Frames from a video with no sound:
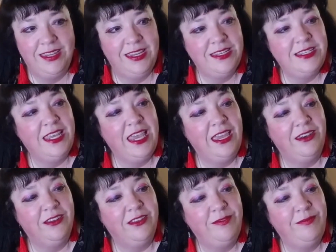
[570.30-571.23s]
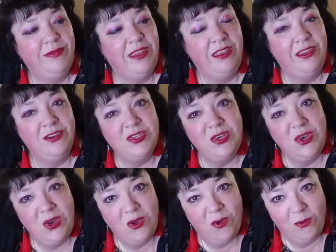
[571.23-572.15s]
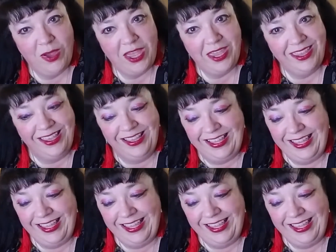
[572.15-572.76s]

is a candle, and there's no way